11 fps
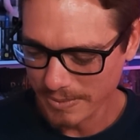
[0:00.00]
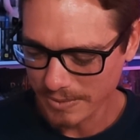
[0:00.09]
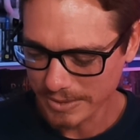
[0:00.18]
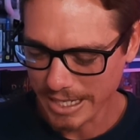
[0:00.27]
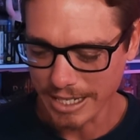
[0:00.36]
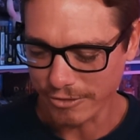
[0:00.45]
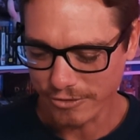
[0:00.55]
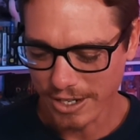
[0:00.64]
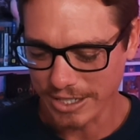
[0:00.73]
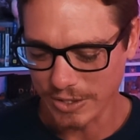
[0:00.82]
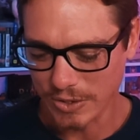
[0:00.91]
Yeah,
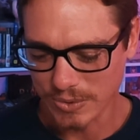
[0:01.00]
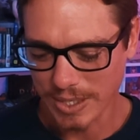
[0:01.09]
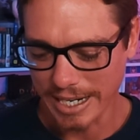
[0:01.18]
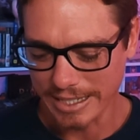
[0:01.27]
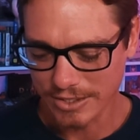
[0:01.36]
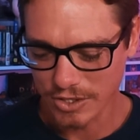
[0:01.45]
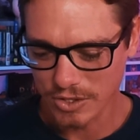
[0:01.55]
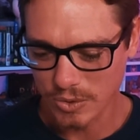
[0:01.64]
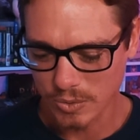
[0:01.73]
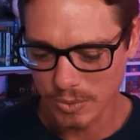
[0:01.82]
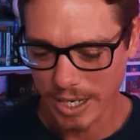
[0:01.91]
fucking great. Just
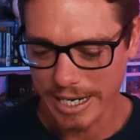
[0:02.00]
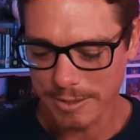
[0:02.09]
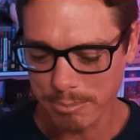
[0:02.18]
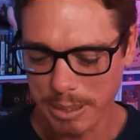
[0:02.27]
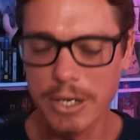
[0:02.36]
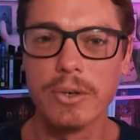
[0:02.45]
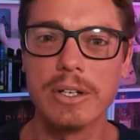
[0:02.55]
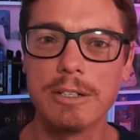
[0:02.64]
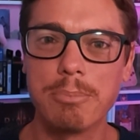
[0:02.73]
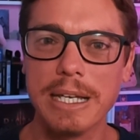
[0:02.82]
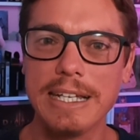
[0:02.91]
great
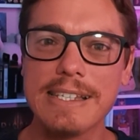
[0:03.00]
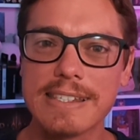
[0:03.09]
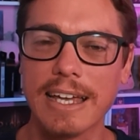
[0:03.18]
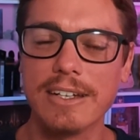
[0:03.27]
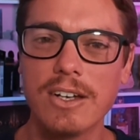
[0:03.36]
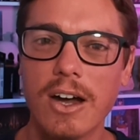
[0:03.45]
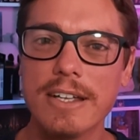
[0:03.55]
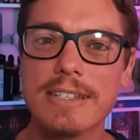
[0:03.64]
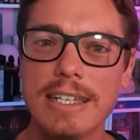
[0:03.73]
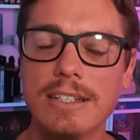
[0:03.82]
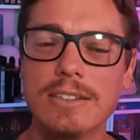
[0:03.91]
period piece, that
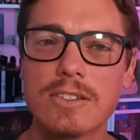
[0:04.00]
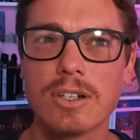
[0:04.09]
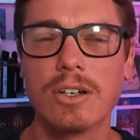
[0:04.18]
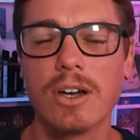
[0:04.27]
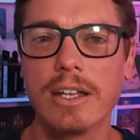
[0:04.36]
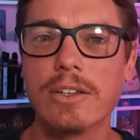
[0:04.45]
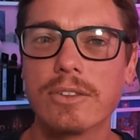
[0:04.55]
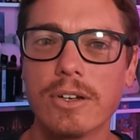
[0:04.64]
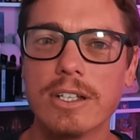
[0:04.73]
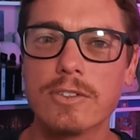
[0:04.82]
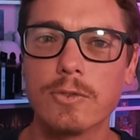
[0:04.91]
1930s,
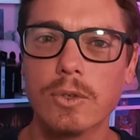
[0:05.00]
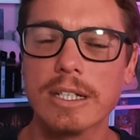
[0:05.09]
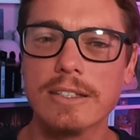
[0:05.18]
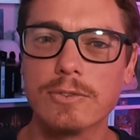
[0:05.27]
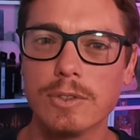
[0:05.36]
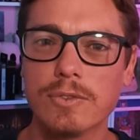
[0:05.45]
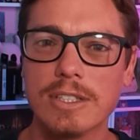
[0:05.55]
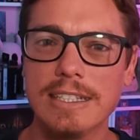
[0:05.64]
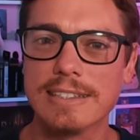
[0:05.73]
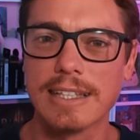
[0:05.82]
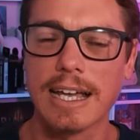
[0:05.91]
40s,
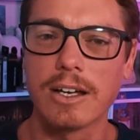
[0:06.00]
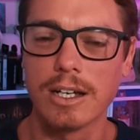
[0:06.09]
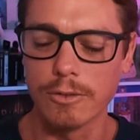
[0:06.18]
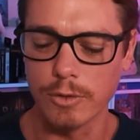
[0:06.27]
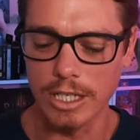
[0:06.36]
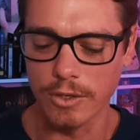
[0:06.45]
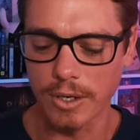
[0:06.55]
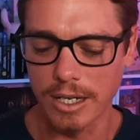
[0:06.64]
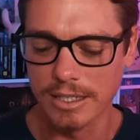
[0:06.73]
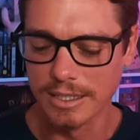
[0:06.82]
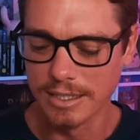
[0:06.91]
50s, that kind of
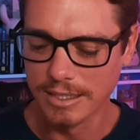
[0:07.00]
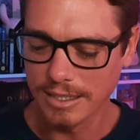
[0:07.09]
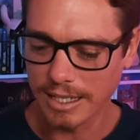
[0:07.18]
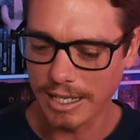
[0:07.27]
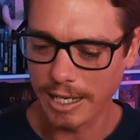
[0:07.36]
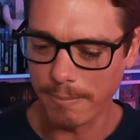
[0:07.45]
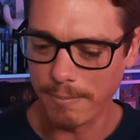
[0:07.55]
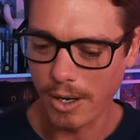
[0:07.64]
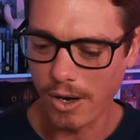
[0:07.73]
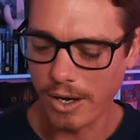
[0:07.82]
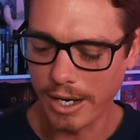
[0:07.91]
era.
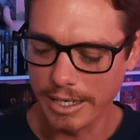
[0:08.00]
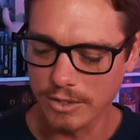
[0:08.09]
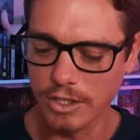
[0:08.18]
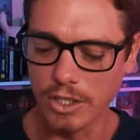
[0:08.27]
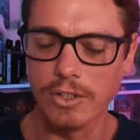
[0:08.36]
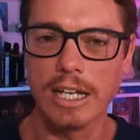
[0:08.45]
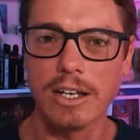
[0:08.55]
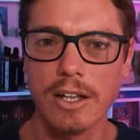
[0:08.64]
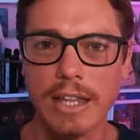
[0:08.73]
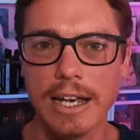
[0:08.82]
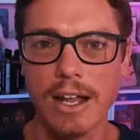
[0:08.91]
High, you know,
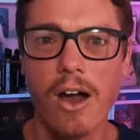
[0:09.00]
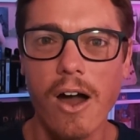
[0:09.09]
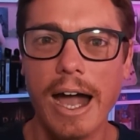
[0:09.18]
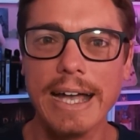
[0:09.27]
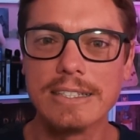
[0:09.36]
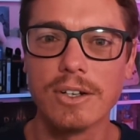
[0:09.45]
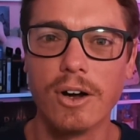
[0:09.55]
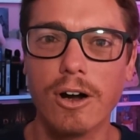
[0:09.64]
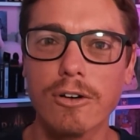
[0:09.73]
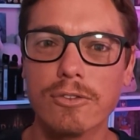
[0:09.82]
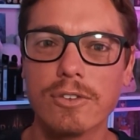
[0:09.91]
that height
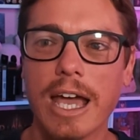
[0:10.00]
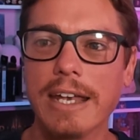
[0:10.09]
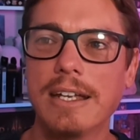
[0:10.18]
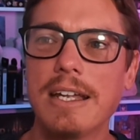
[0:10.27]
of that